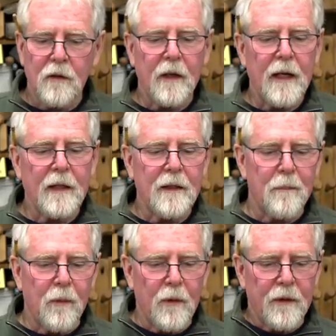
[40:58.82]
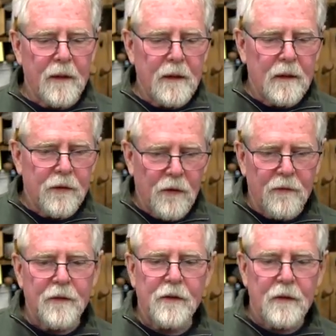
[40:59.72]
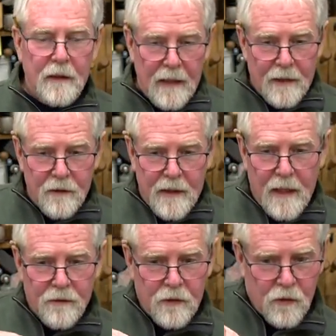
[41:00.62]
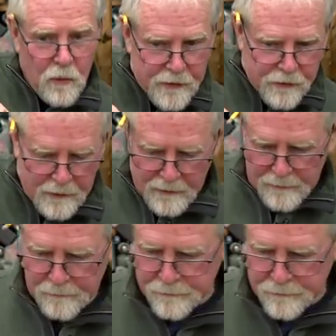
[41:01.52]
you're going to end up with a surface that actually has a twist in it.